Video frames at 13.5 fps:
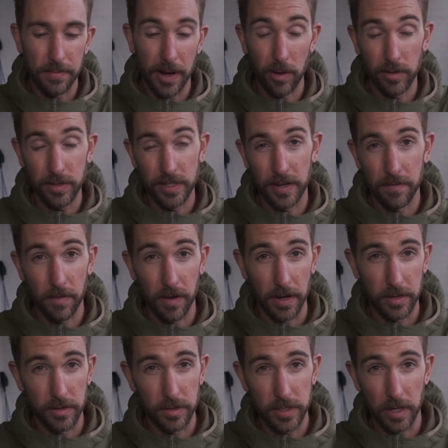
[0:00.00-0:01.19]
but I also didn't find it
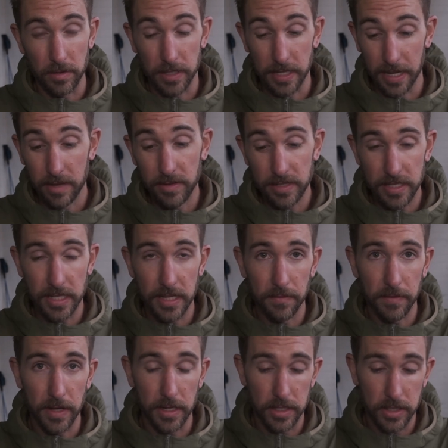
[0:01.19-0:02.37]
too salty. And there is
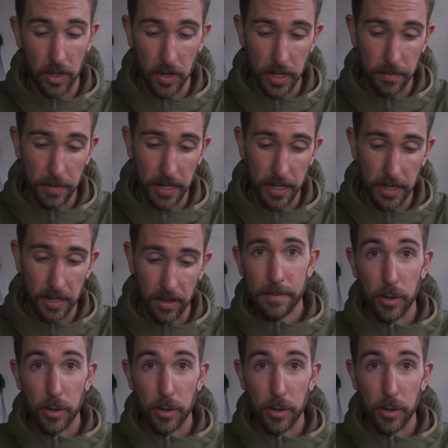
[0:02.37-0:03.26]
significant sodium in here.